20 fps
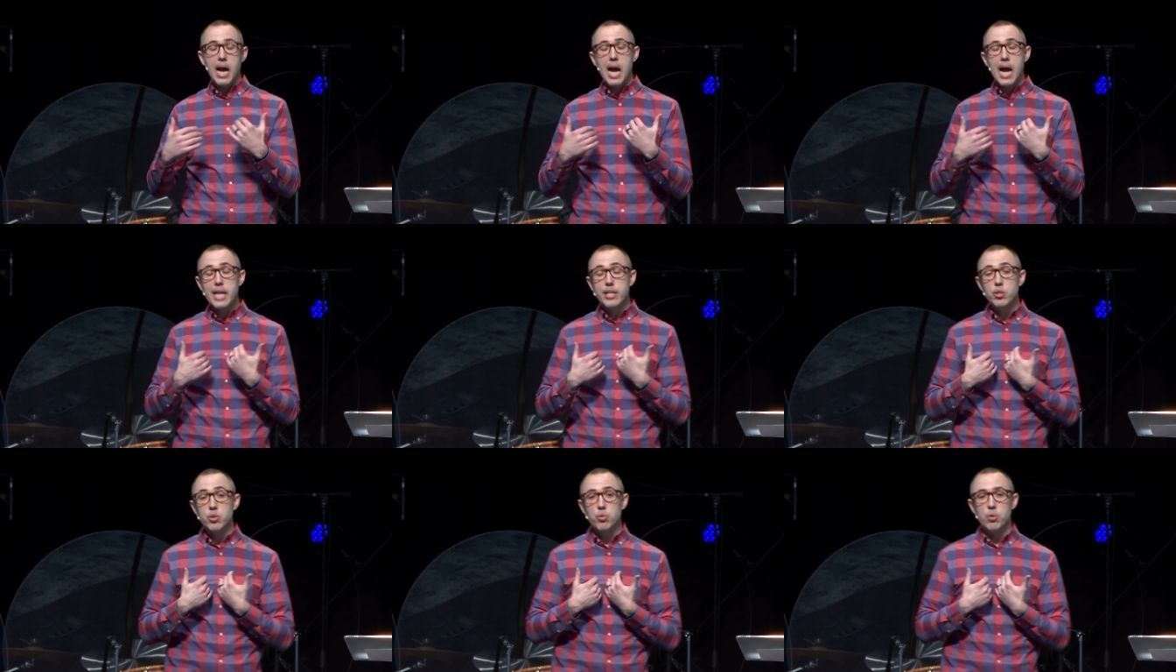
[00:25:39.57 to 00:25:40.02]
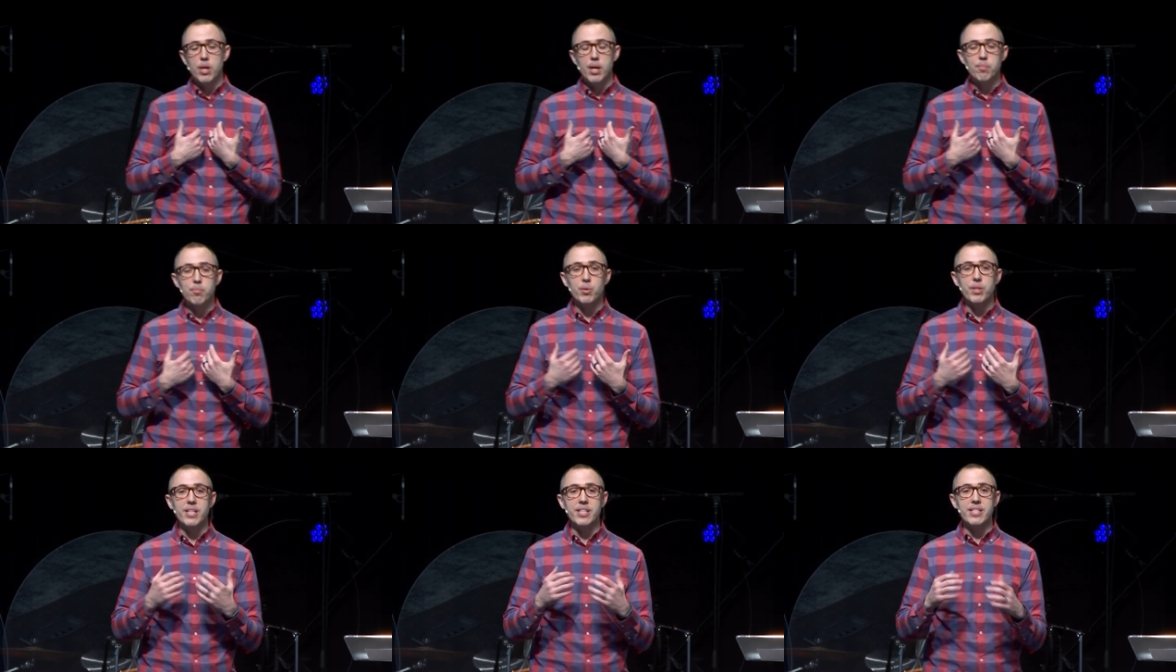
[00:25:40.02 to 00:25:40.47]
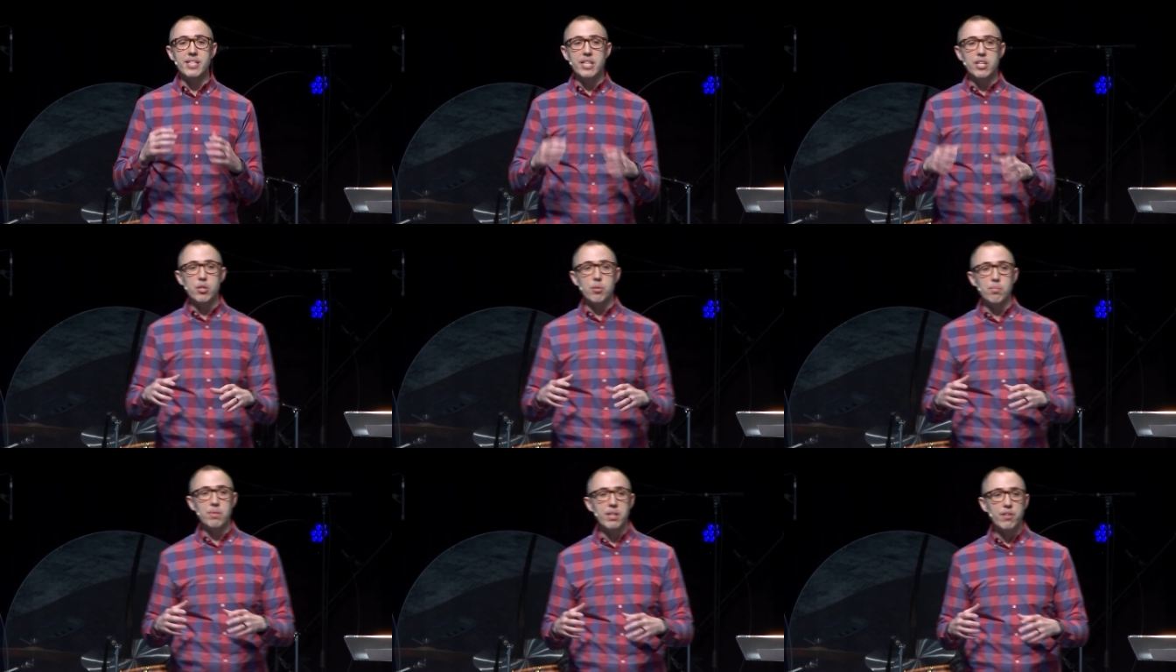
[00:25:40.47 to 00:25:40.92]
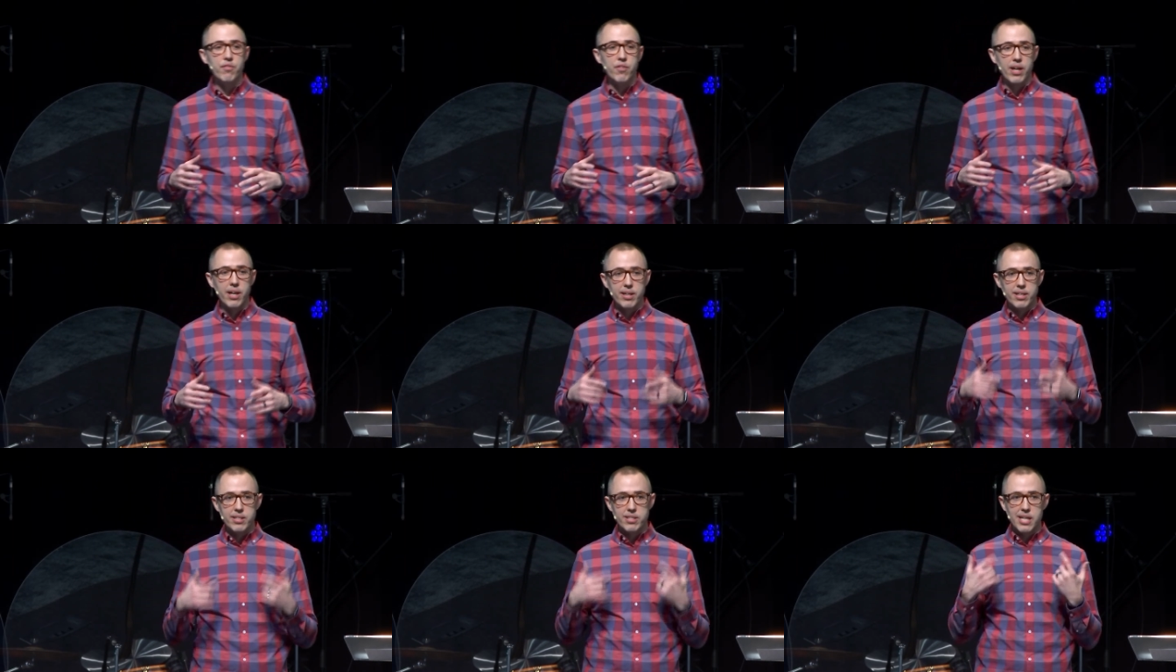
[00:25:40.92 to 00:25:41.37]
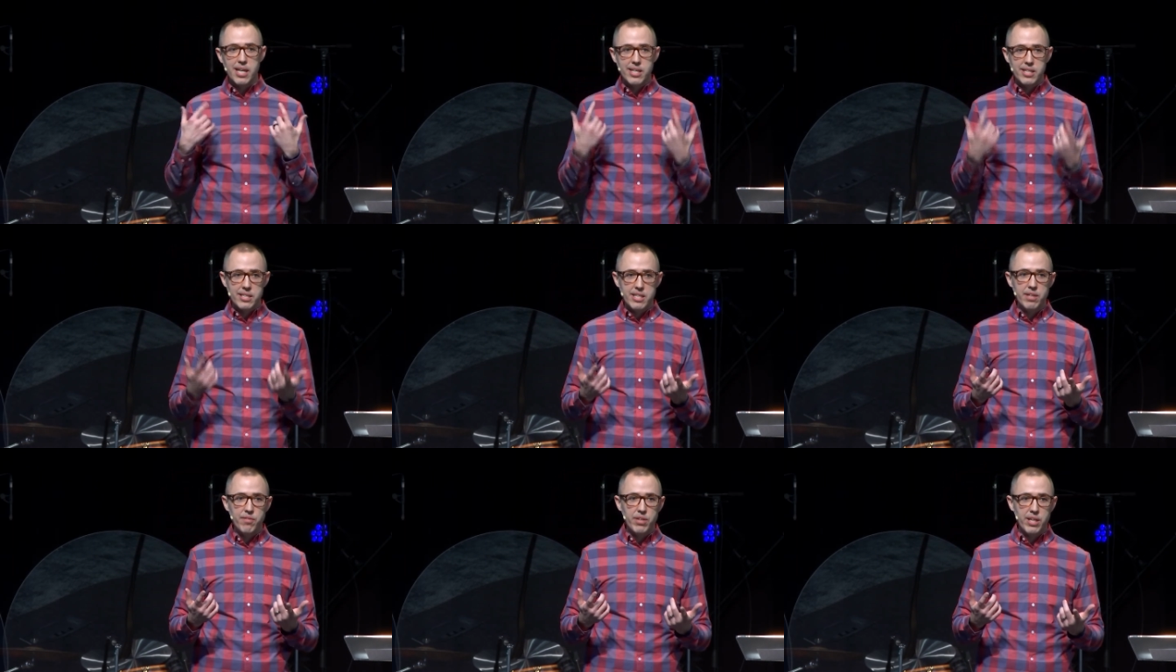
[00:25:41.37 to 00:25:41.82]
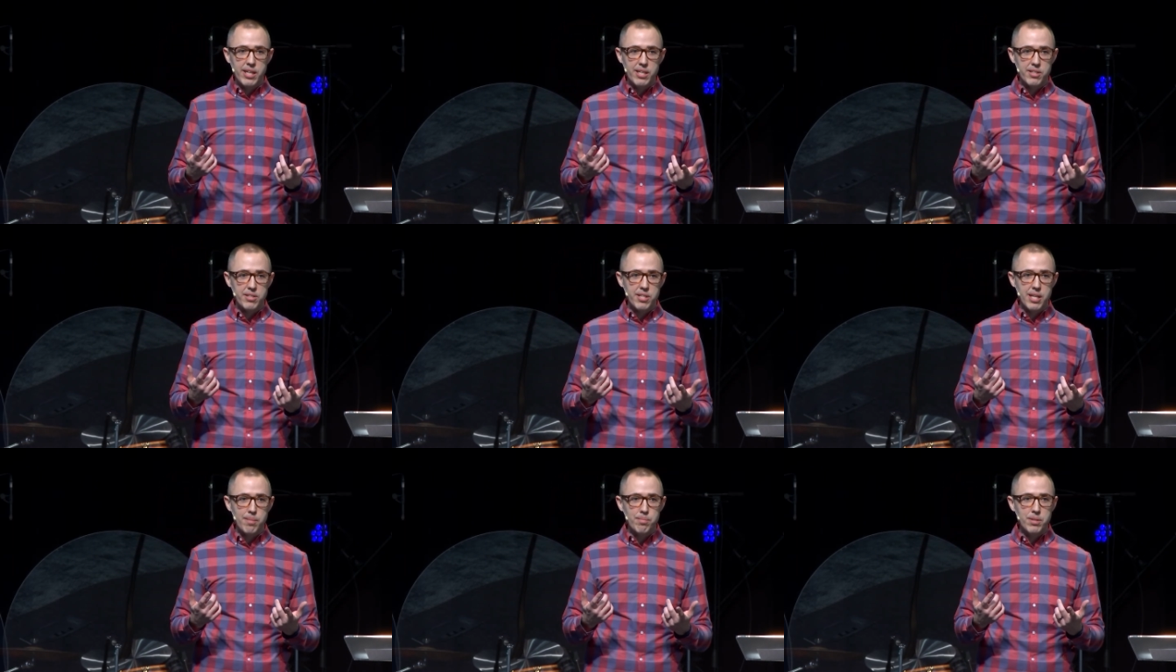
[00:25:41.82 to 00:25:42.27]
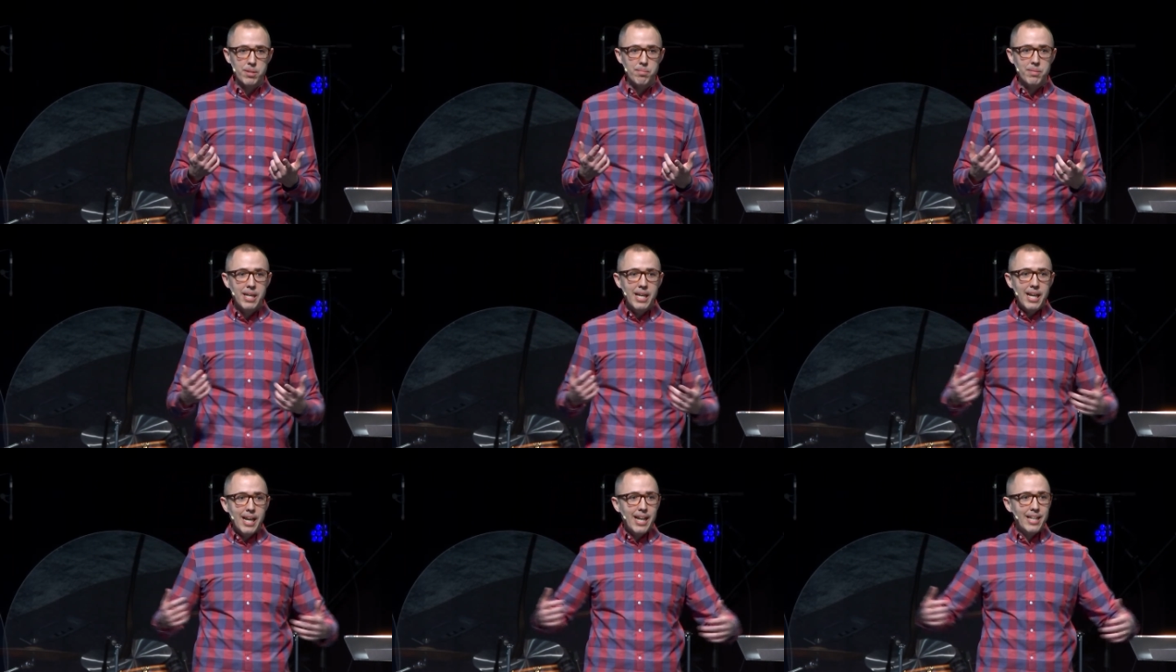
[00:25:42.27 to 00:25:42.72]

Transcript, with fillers: I grew up with a dehumidifier because I had a deviated septum,